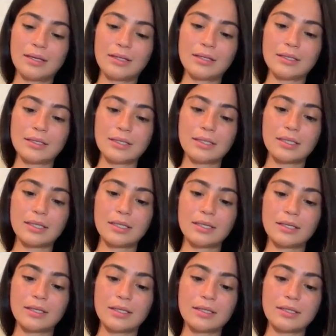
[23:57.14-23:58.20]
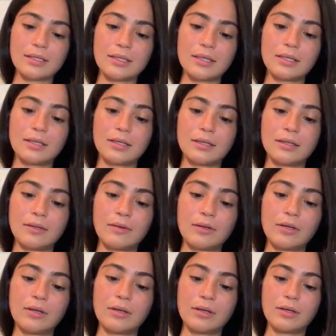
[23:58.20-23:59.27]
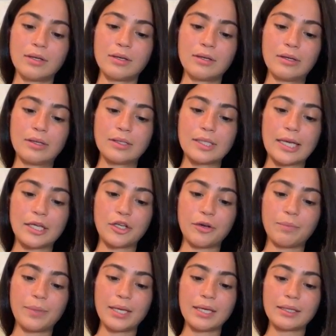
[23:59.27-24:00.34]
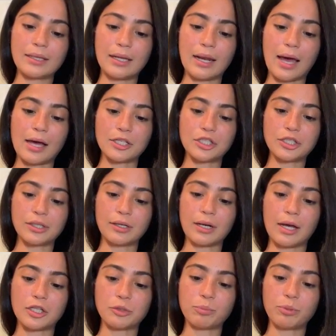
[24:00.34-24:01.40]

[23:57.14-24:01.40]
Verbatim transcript: This is take your pick, the lash, sugar lash,